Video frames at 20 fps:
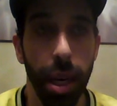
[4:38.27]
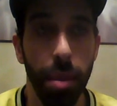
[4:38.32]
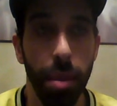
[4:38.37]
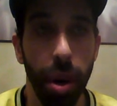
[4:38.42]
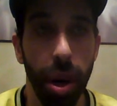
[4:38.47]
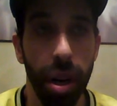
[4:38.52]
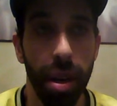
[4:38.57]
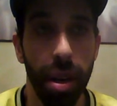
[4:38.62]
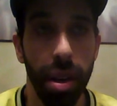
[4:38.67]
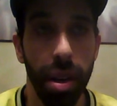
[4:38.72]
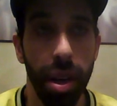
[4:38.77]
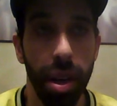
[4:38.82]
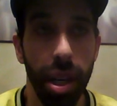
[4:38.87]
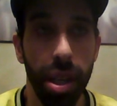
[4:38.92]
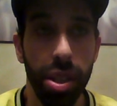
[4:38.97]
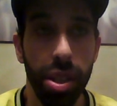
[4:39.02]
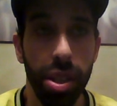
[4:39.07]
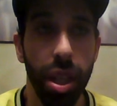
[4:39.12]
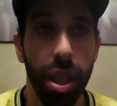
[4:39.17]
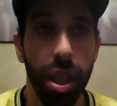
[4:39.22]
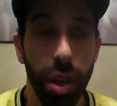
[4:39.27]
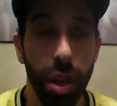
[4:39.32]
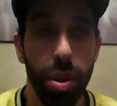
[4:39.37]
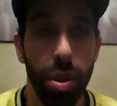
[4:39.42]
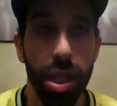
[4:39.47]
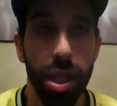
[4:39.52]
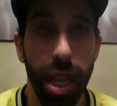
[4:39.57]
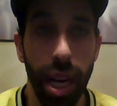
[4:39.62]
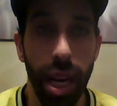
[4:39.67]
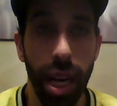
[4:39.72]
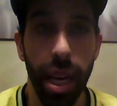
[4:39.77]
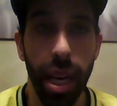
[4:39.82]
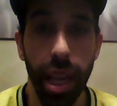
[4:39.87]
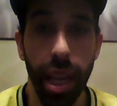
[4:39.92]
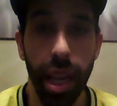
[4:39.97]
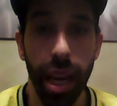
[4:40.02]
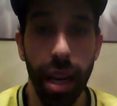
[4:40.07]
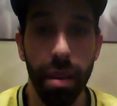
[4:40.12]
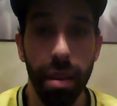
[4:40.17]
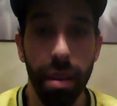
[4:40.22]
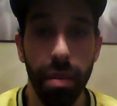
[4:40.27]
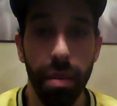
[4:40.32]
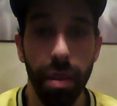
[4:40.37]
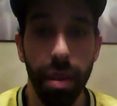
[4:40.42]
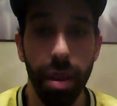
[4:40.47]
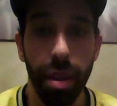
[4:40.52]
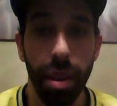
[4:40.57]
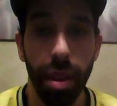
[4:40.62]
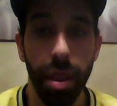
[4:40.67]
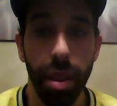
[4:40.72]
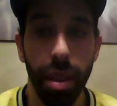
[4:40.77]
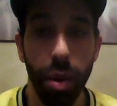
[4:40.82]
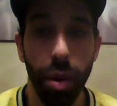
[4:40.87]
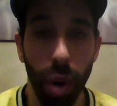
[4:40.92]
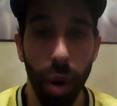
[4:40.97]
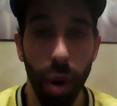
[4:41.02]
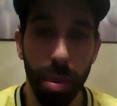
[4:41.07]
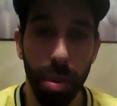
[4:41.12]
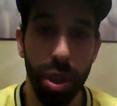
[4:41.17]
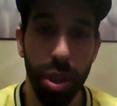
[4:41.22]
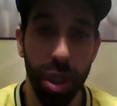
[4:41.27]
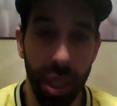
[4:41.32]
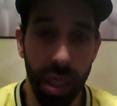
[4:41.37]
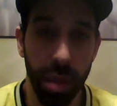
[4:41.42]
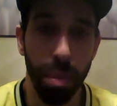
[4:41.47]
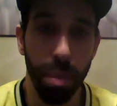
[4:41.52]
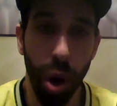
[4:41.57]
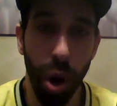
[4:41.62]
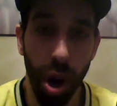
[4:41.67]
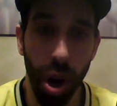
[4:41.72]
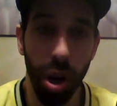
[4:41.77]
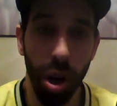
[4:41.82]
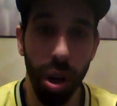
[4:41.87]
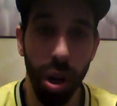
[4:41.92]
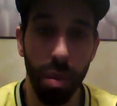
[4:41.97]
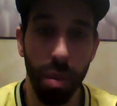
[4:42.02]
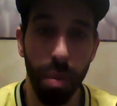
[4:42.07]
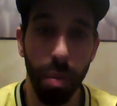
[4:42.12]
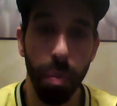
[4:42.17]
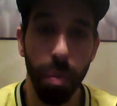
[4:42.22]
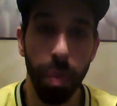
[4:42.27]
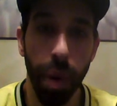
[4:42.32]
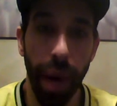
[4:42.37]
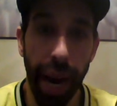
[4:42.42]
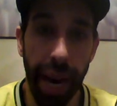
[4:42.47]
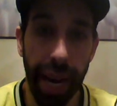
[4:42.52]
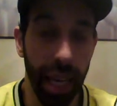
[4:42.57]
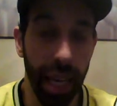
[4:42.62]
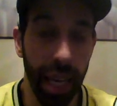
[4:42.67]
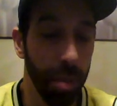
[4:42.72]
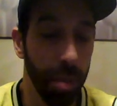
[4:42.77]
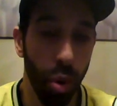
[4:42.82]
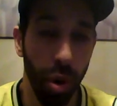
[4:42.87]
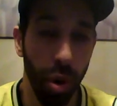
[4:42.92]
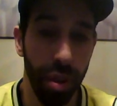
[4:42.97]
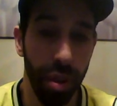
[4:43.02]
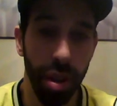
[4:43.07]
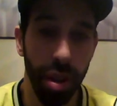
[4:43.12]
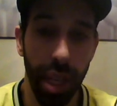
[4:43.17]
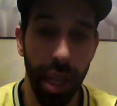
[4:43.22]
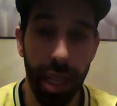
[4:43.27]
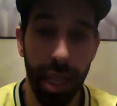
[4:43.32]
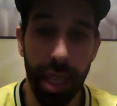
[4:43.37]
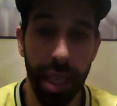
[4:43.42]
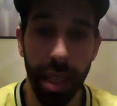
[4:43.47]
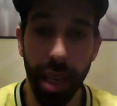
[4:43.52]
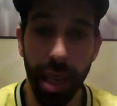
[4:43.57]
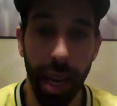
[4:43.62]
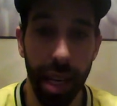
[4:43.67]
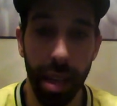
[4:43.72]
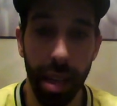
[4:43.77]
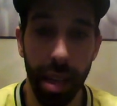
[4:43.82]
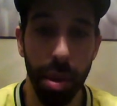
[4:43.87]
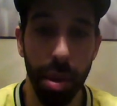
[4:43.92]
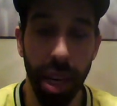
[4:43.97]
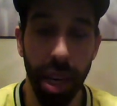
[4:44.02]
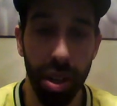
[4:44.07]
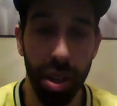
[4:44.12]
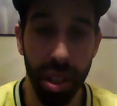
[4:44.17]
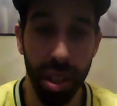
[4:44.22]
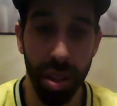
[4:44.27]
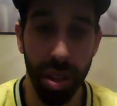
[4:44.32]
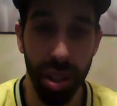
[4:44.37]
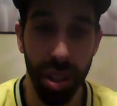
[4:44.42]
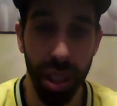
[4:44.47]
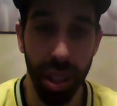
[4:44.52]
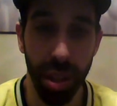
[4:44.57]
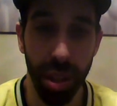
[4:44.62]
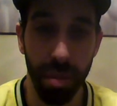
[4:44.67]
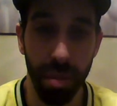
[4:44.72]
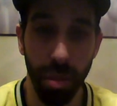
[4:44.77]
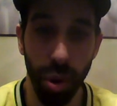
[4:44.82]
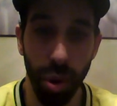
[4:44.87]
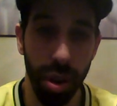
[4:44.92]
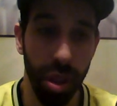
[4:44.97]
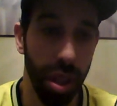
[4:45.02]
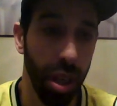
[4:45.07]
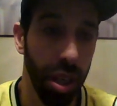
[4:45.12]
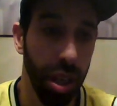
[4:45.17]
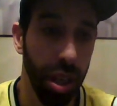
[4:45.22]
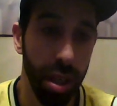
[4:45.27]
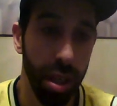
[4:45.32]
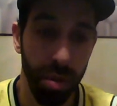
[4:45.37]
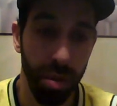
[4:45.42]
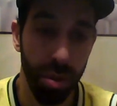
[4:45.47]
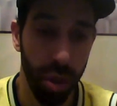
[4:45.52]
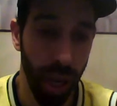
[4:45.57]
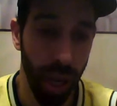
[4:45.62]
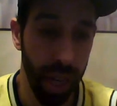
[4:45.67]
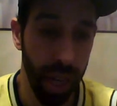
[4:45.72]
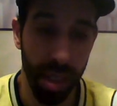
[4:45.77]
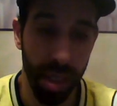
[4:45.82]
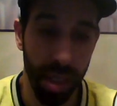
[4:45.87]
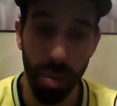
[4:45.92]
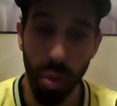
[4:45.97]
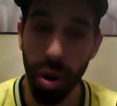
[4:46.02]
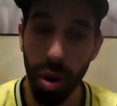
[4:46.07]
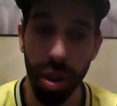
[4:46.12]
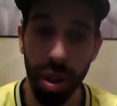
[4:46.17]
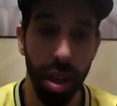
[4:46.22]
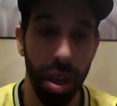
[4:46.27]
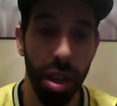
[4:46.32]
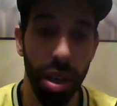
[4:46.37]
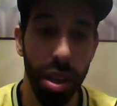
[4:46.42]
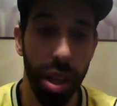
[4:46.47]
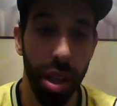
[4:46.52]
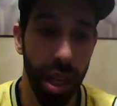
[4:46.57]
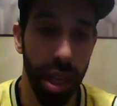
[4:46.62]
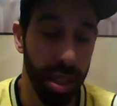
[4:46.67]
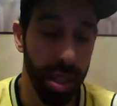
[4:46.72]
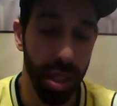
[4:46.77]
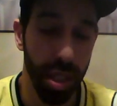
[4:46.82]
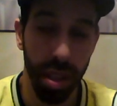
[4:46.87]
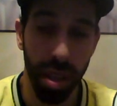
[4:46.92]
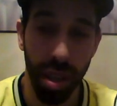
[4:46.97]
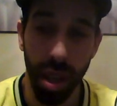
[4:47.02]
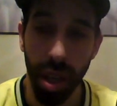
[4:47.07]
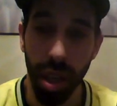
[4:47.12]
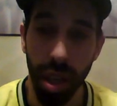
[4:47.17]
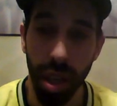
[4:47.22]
But it's clear as day that the Rebels need Paul badly, more than they need anybody else on their team. More than they need Jansen, more than they need Dustin.